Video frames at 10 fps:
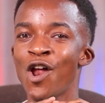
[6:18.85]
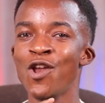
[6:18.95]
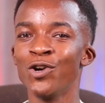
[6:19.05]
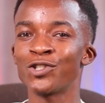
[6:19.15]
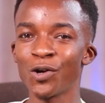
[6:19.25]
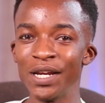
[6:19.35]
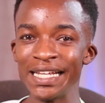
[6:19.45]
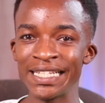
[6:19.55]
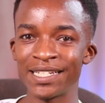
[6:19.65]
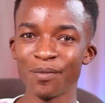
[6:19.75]
not only
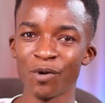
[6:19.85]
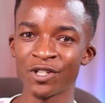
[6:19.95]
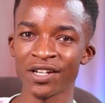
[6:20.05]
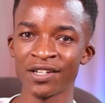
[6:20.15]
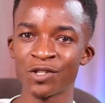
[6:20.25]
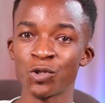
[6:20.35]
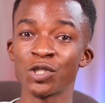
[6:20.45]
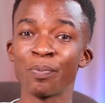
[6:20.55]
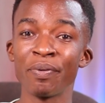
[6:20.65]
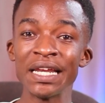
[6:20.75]
is it important to
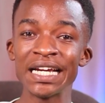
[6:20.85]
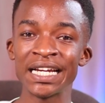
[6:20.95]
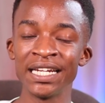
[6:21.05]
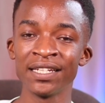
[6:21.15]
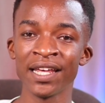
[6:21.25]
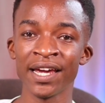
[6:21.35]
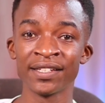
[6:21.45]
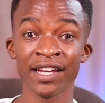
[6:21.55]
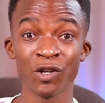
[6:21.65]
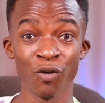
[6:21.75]
spring clean the
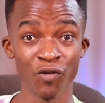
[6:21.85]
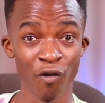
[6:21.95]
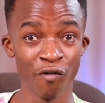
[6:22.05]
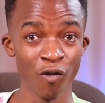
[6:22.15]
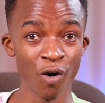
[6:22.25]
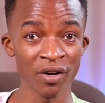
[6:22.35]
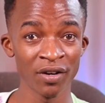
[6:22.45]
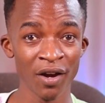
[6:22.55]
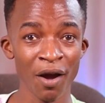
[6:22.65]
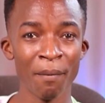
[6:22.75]
inside of your phone,
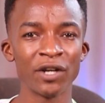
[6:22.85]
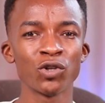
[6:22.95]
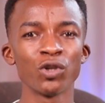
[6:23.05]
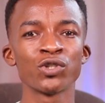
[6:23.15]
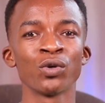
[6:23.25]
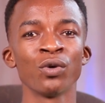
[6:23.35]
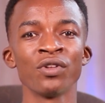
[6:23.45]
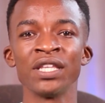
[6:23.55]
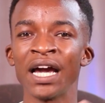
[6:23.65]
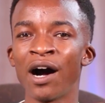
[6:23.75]
but also
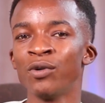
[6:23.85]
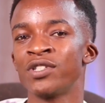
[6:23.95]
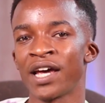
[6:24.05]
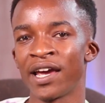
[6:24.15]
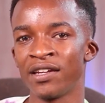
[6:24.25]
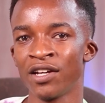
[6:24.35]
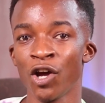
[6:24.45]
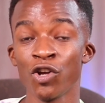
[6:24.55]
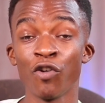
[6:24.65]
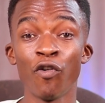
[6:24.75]
the outside.
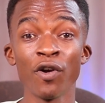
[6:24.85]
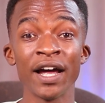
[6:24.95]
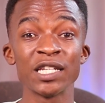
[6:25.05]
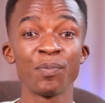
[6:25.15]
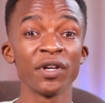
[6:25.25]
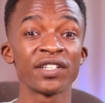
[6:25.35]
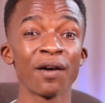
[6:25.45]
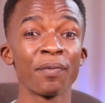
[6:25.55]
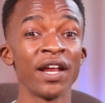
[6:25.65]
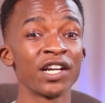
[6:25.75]
Your phone has picked
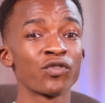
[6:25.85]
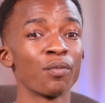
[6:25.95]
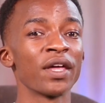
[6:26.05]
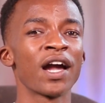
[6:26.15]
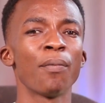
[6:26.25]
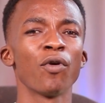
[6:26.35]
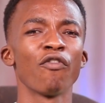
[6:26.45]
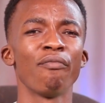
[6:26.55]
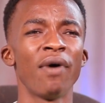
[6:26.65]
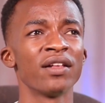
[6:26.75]
up dirt from the couple
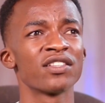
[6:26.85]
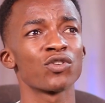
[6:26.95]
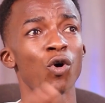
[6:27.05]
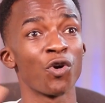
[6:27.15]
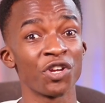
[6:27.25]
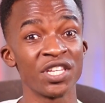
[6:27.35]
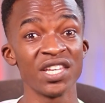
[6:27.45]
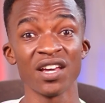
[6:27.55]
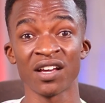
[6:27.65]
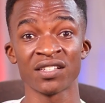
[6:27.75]
of months or
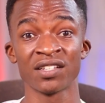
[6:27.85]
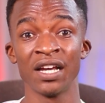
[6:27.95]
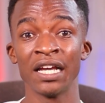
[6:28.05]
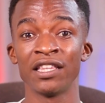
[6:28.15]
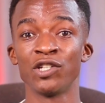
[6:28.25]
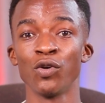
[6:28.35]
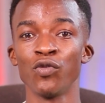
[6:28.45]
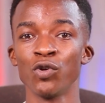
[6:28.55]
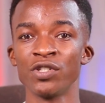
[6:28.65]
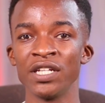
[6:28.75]
years that
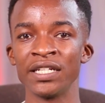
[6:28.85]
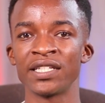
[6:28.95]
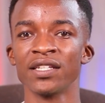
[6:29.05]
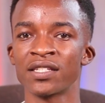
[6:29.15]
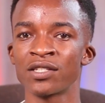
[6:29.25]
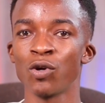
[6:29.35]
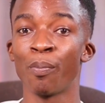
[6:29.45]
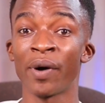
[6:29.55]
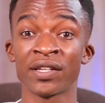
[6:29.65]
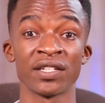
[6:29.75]
you've used it since you
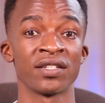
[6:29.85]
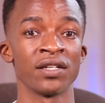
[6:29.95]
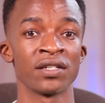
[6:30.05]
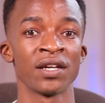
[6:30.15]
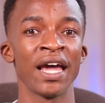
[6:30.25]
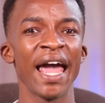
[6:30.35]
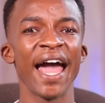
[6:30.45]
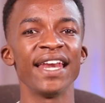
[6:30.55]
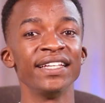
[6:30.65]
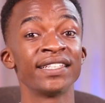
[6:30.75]
purchased it,
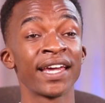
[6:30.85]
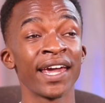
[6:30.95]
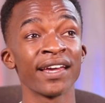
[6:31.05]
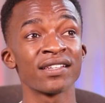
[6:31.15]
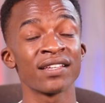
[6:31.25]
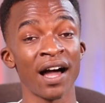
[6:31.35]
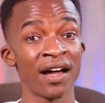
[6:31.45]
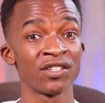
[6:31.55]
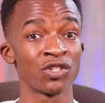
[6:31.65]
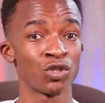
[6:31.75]
and its case
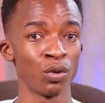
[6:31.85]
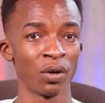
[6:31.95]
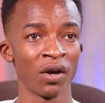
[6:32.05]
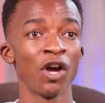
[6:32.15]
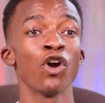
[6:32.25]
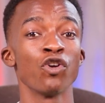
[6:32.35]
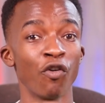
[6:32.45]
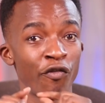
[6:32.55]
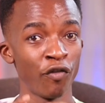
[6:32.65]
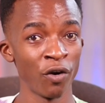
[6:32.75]
has too.
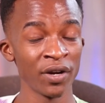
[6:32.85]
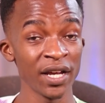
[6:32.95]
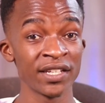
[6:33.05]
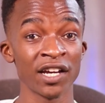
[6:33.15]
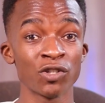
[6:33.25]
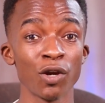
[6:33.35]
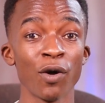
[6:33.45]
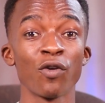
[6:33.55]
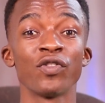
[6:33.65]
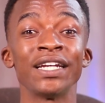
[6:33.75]
Your phone is actually
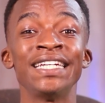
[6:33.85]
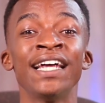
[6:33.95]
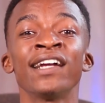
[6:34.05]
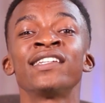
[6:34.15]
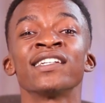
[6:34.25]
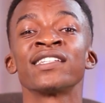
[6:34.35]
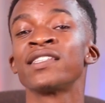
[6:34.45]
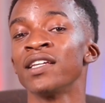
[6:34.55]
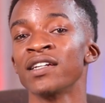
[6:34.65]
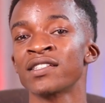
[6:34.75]
one of the
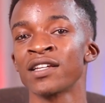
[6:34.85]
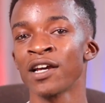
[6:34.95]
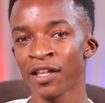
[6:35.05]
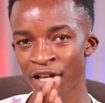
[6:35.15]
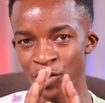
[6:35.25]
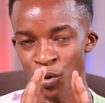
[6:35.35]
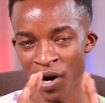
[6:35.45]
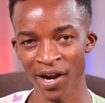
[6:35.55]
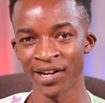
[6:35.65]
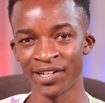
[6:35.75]
dirtiest things that you
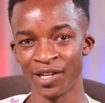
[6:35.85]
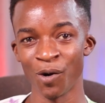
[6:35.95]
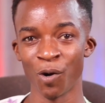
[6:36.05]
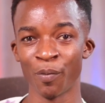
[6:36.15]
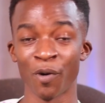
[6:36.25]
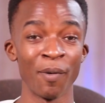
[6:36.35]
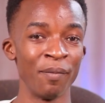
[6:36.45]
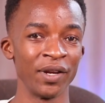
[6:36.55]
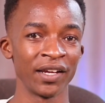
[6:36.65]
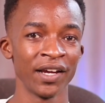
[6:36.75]
currently own
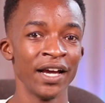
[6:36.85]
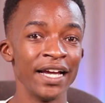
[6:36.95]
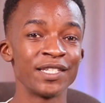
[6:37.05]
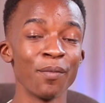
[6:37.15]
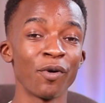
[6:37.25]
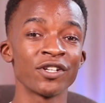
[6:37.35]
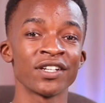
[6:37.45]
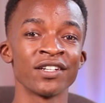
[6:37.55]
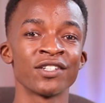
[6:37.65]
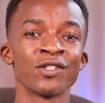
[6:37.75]
probably. It's
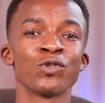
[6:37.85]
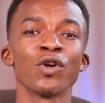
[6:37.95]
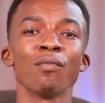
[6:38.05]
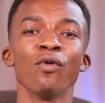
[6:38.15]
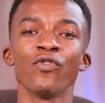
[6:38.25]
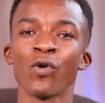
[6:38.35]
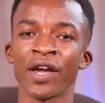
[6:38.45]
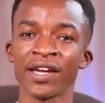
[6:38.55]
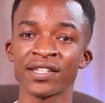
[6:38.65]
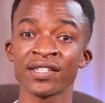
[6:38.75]
important to remove your
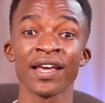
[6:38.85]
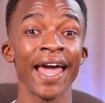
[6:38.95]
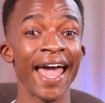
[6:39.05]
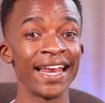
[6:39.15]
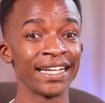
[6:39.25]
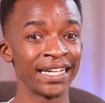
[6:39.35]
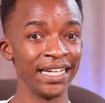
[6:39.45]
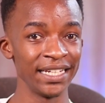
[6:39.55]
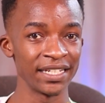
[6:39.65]
case and clean